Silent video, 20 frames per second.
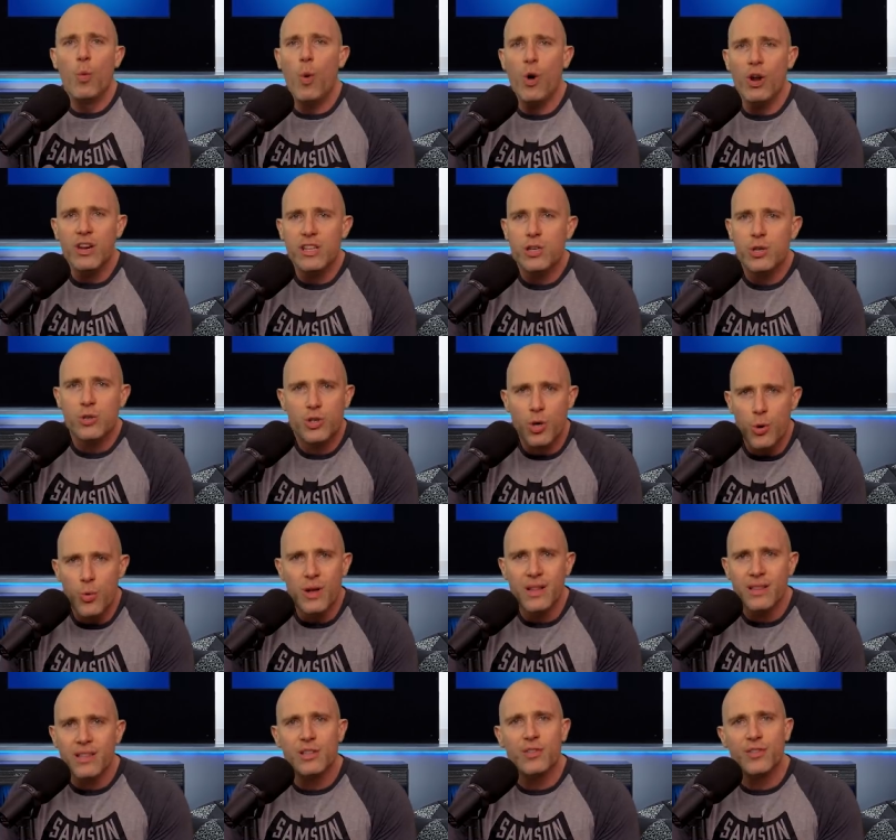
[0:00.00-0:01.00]
what are you
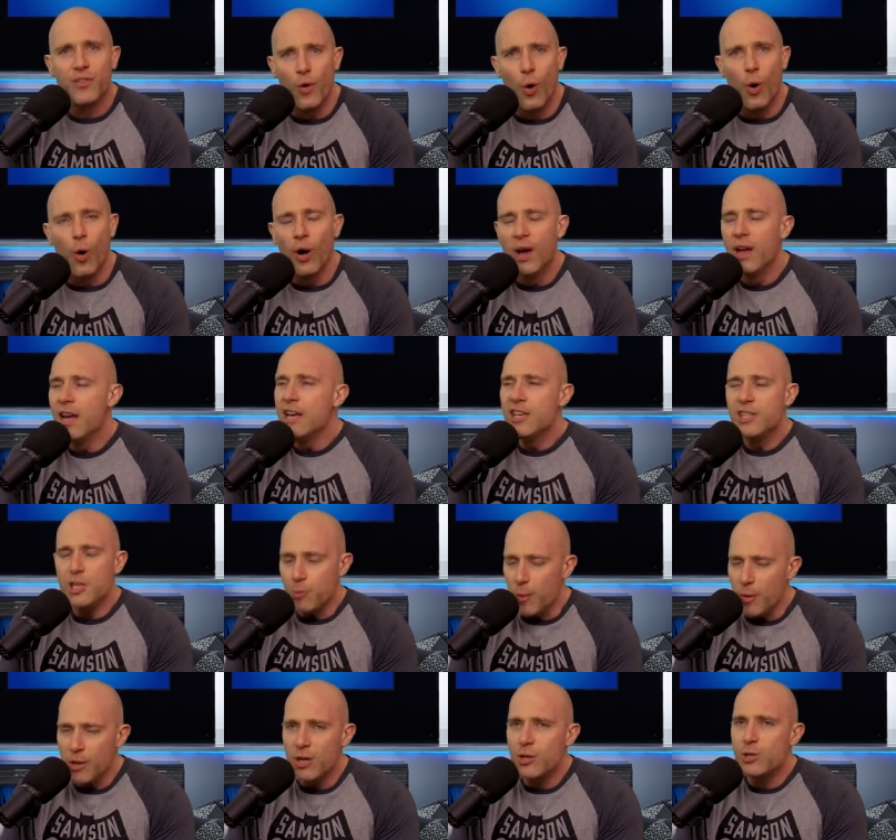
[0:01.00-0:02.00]
doing this for? Just
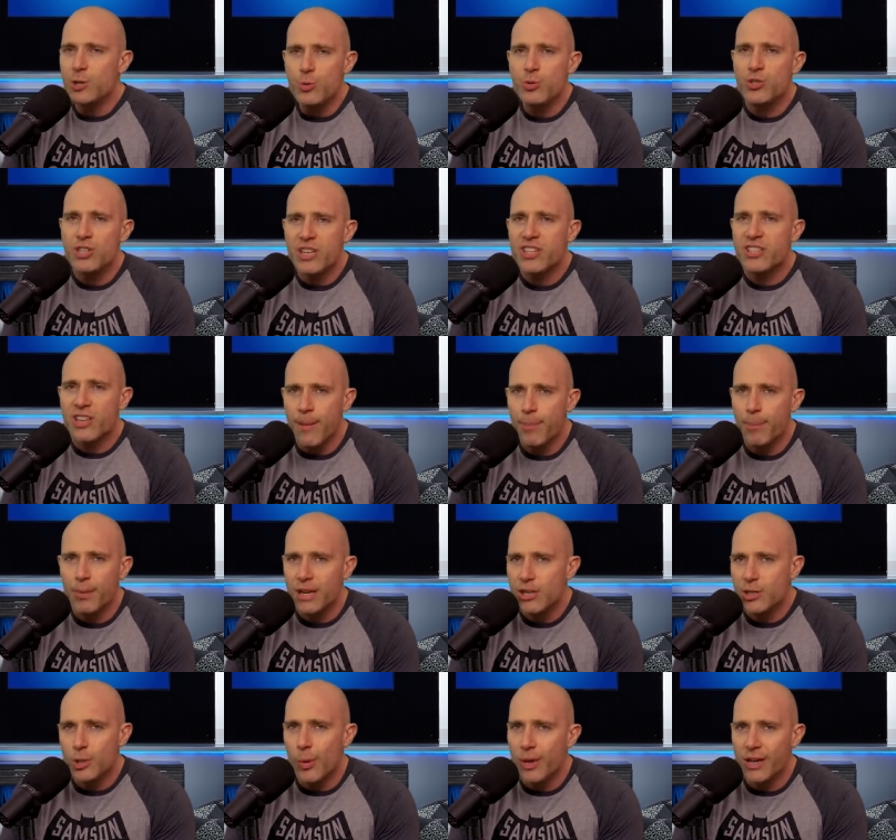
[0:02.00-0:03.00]
because you see somebody
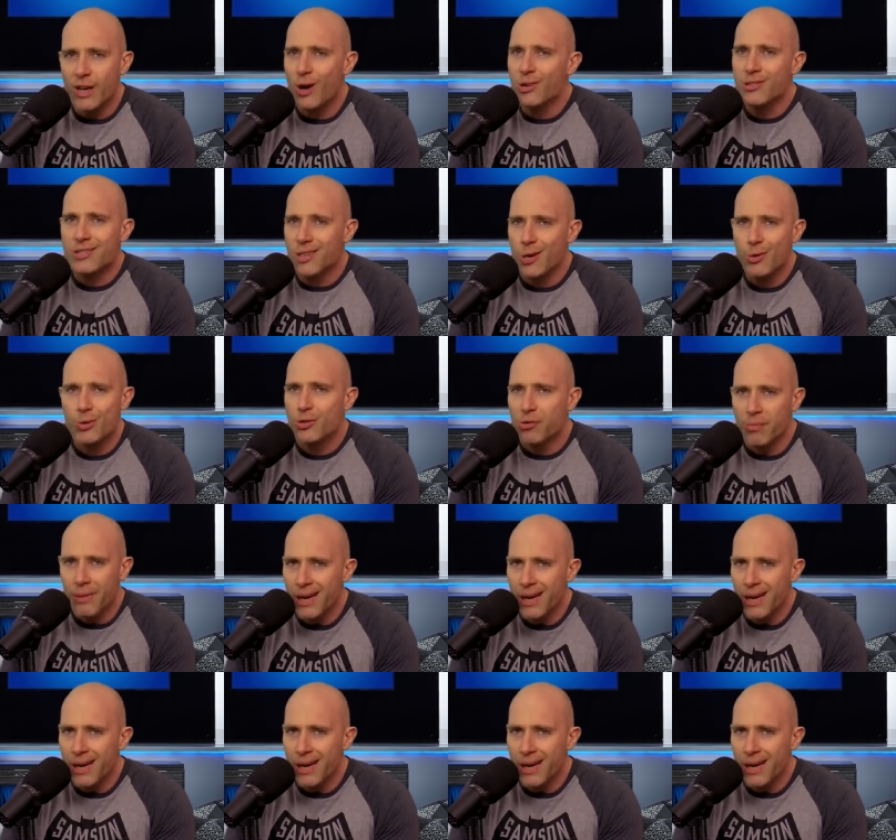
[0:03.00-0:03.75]
doing it on social